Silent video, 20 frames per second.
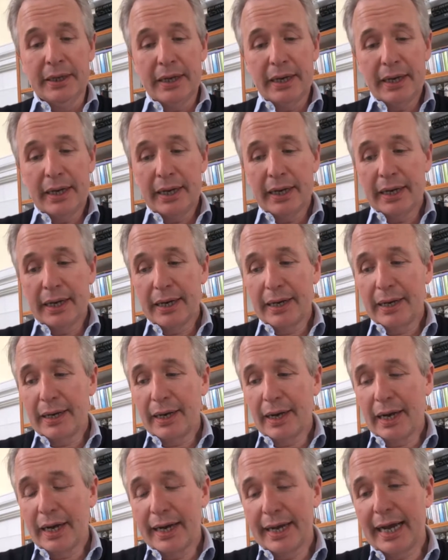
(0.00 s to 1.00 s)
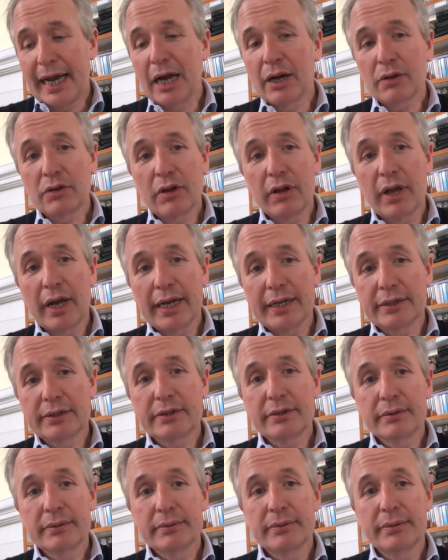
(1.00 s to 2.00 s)
I outlined
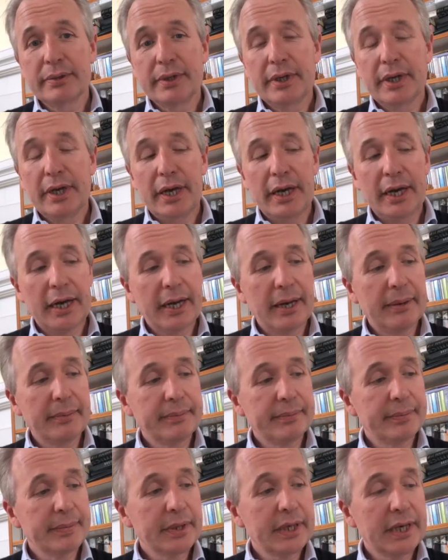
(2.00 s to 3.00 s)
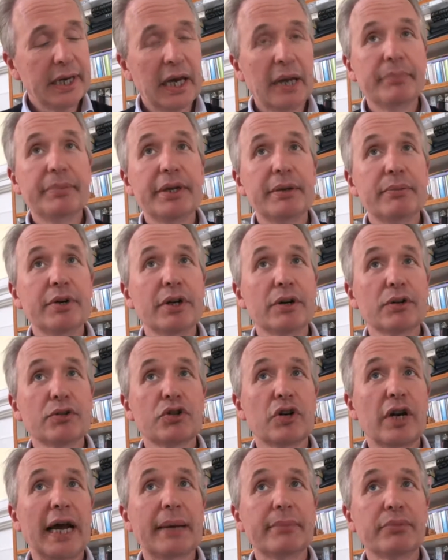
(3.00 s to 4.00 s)
can be real
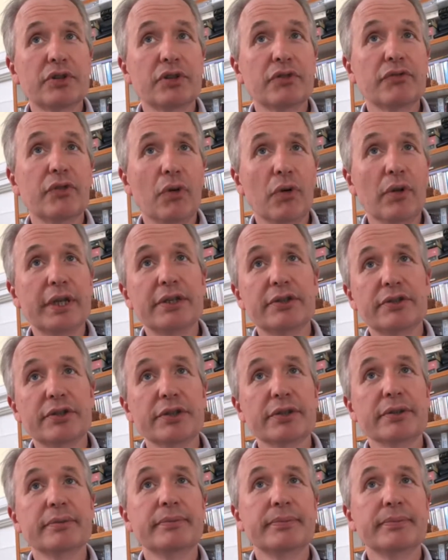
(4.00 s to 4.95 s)
traps to fall into